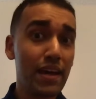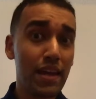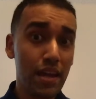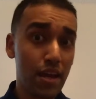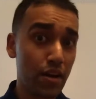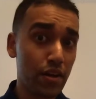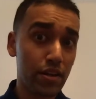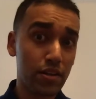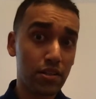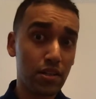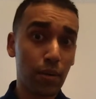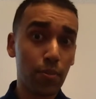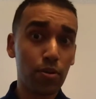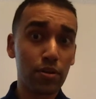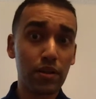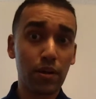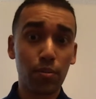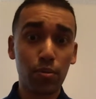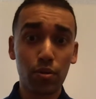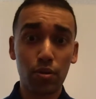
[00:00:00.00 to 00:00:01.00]
He got a double
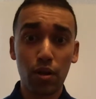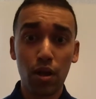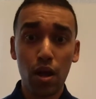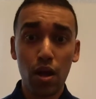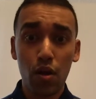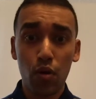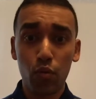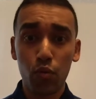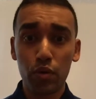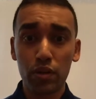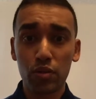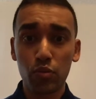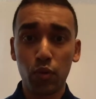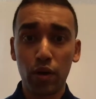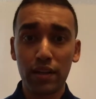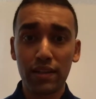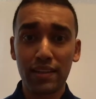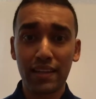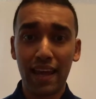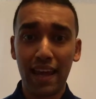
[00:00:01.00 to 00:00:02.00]
double with
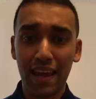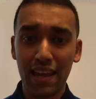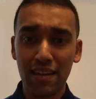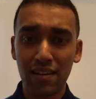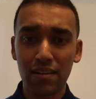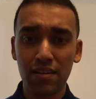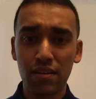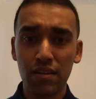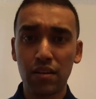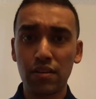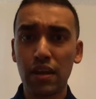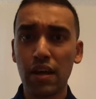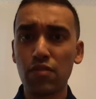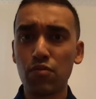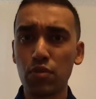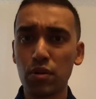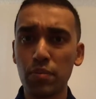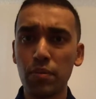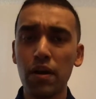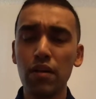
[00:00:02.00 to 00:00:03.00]
what, 10
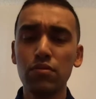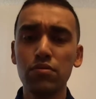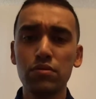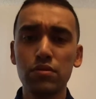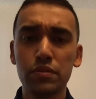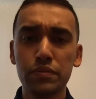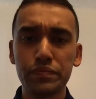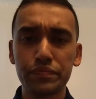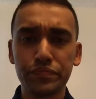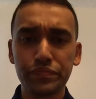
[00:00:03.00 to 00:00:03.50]
rebounds,